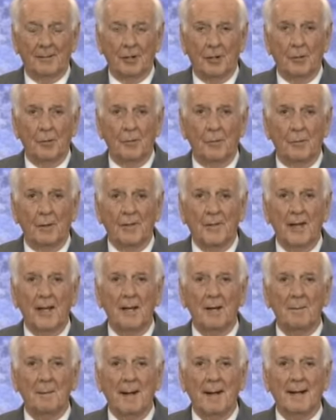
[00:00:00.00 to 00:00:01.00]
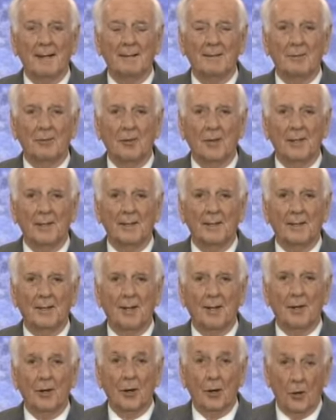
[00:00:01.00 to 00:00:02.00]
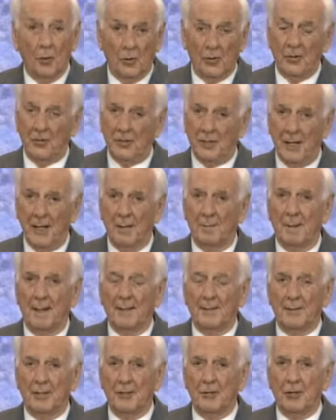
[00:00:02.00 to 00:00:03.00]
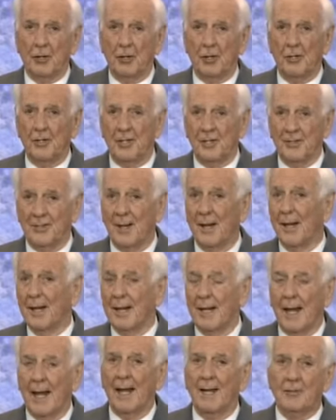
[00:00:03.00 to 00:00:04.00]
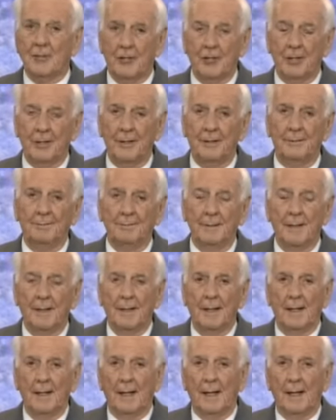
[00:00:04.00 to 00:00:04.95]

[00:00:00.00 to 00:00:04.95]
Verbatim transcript: And so when we think about what the Lord said about the church, it's not in Acts 2.